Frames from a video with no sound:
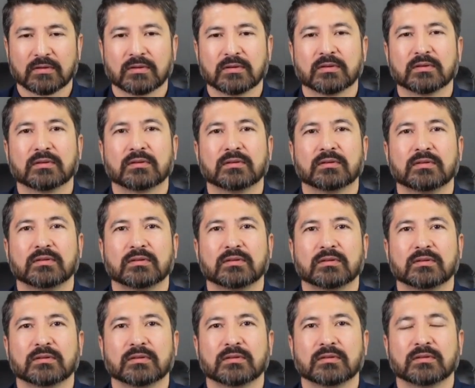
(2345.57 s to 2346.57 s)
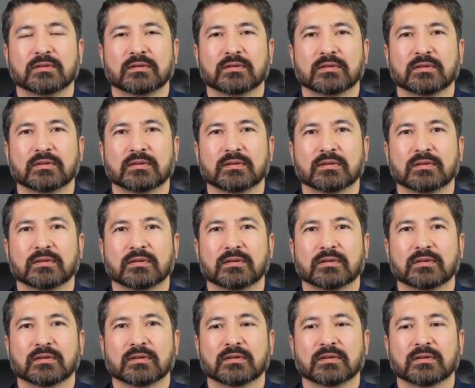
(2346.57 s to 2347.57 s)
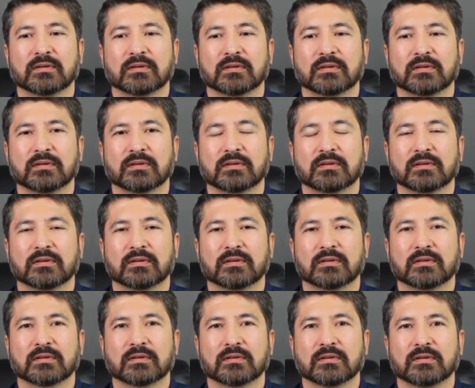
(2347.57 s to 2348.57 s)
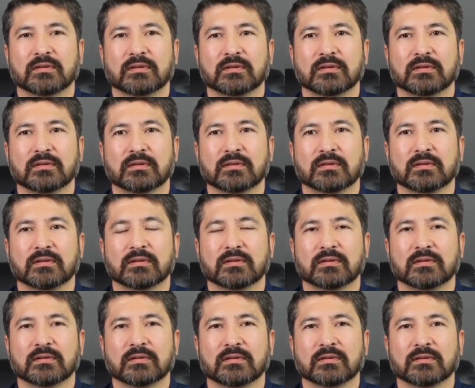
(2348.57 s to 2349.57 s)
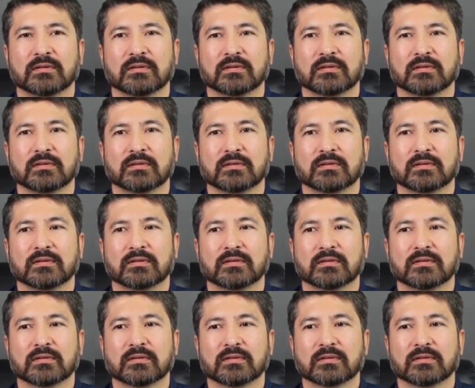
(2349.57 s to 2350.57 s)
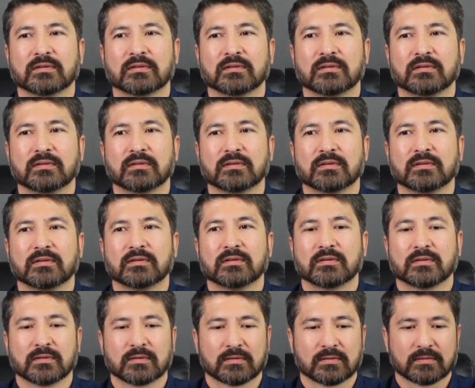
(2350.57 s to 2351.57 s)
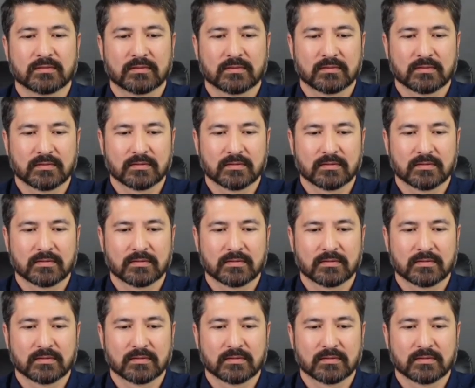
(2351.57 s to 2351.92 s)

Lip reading: (silent)